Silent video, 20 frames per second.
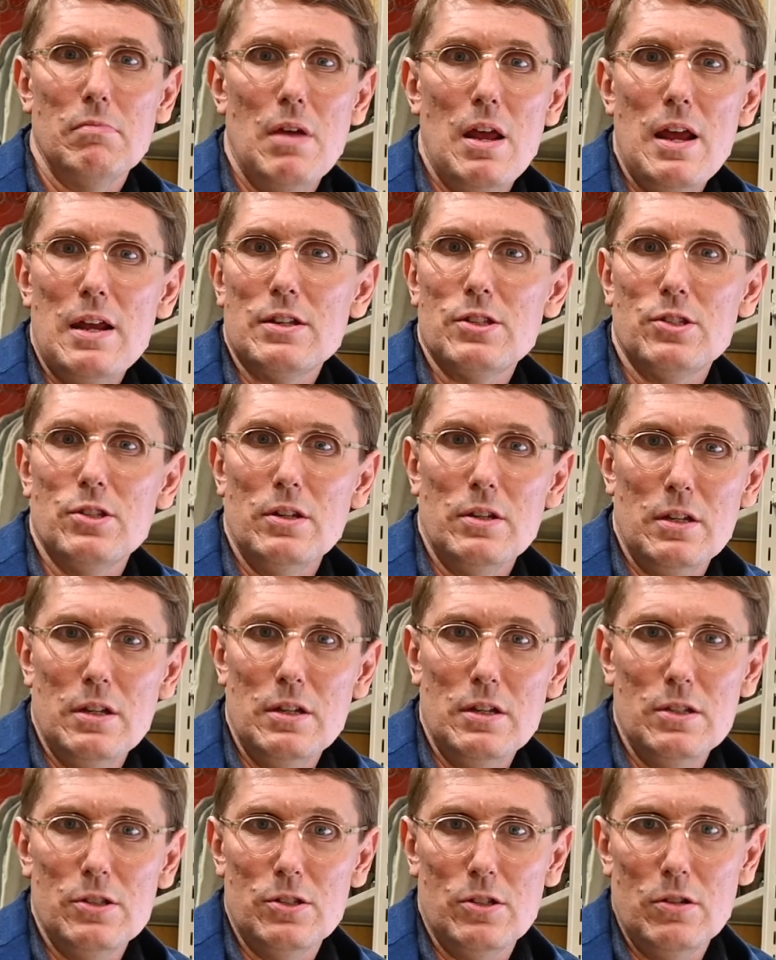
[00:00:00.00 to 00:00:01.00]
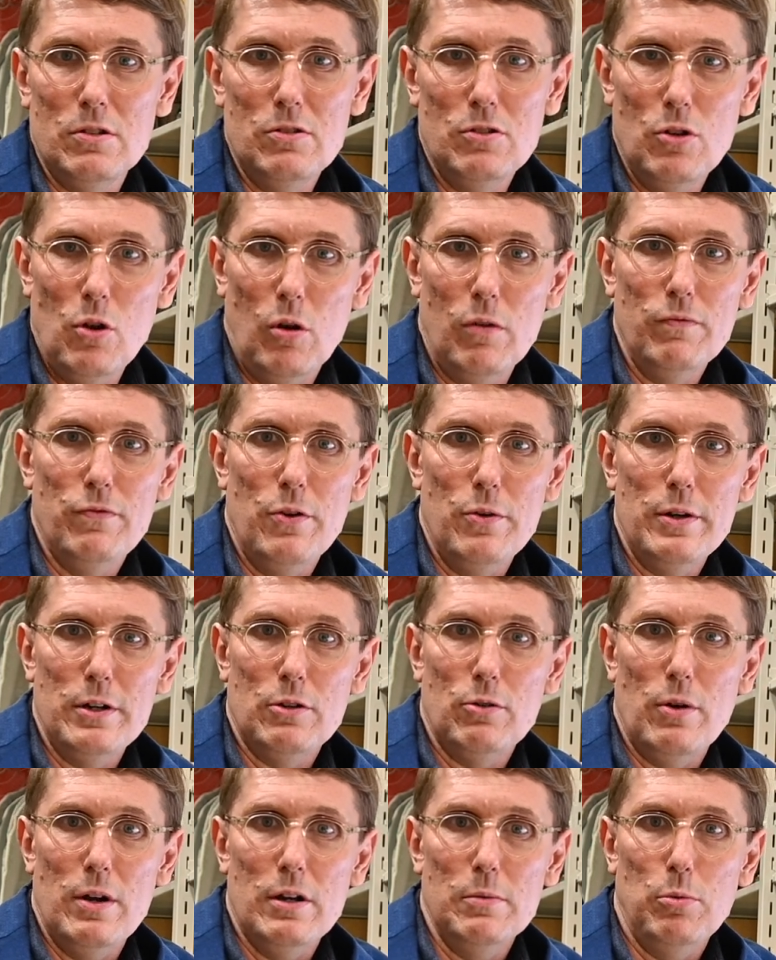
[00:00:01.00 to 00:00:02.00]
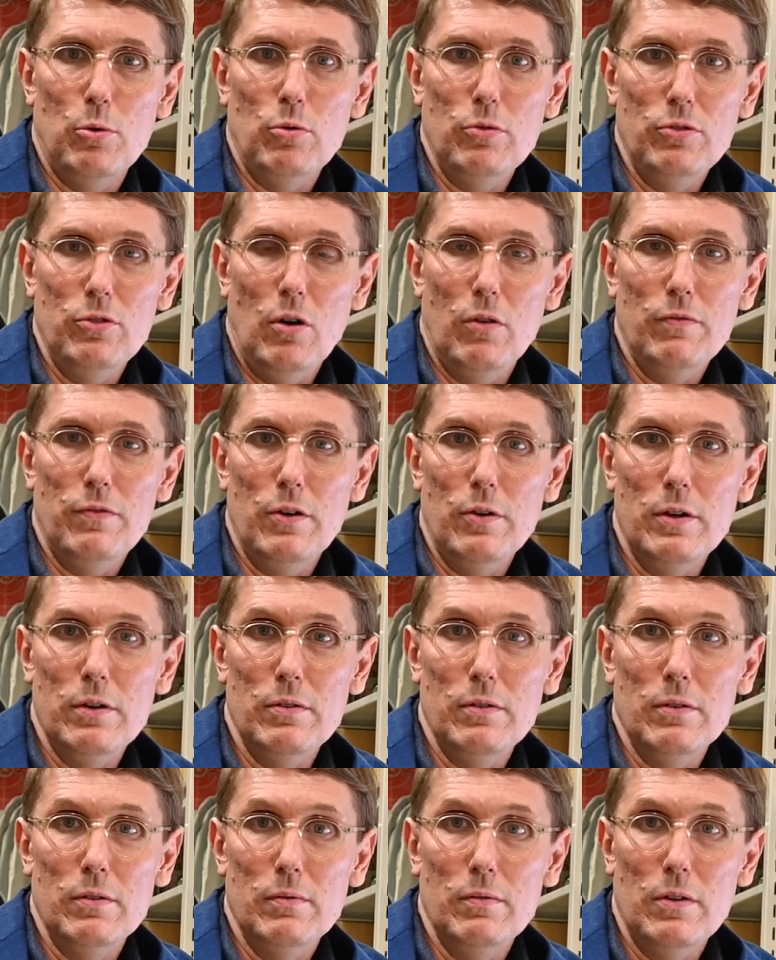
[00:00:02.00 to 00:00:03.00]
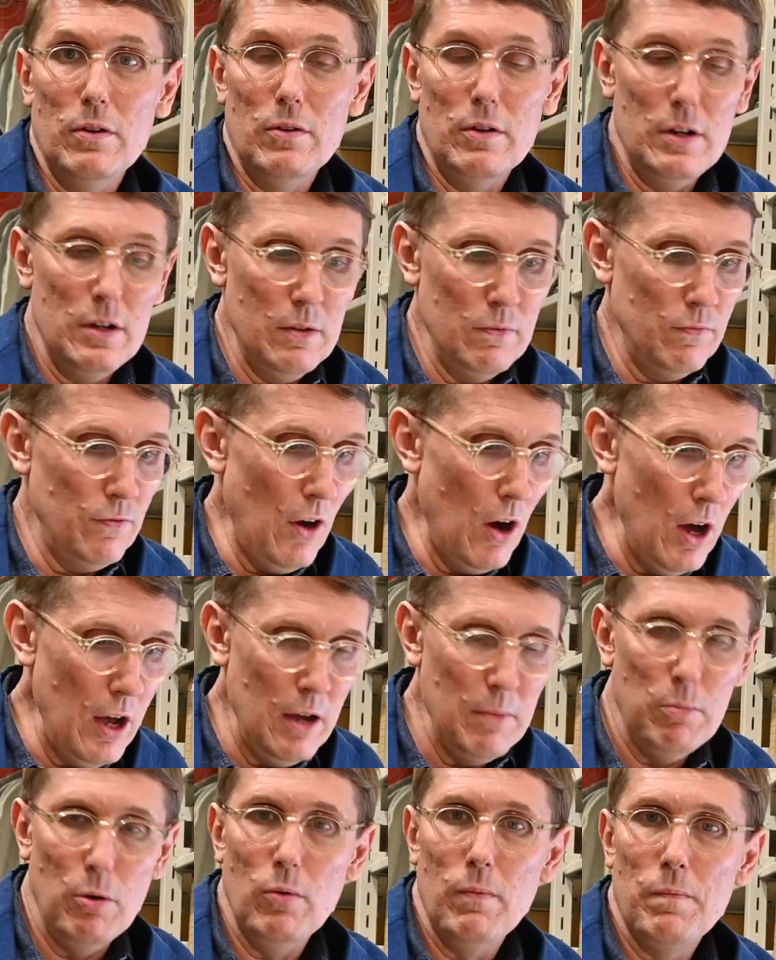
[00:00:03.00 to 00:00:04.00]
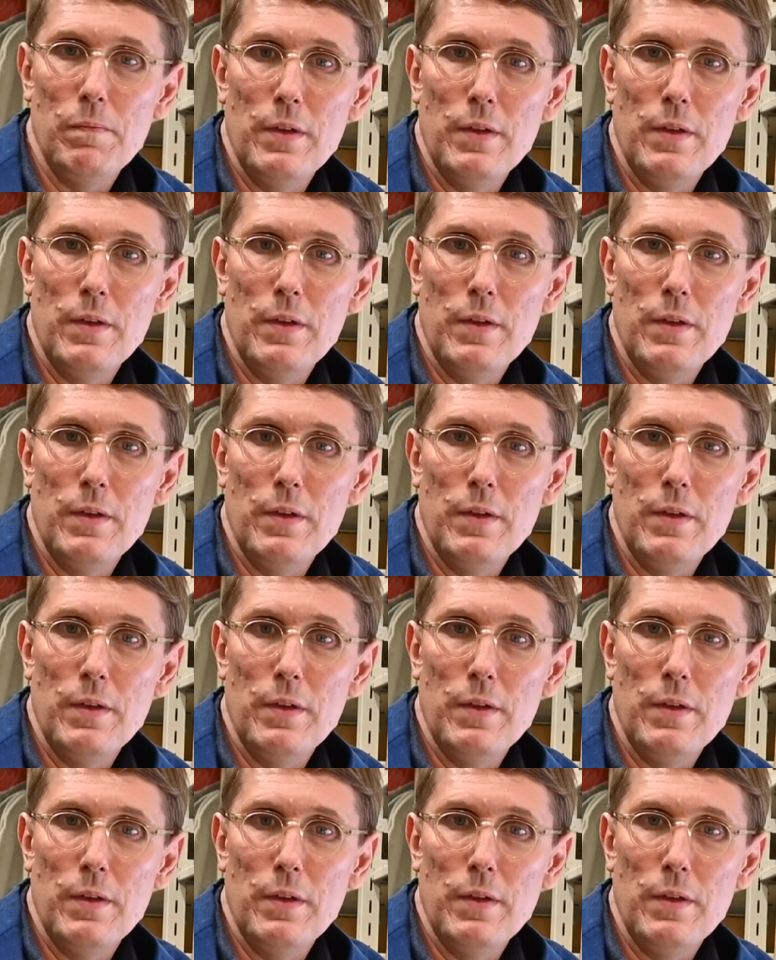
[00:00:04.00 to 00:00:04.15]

exit is not very credible, not very, very viable.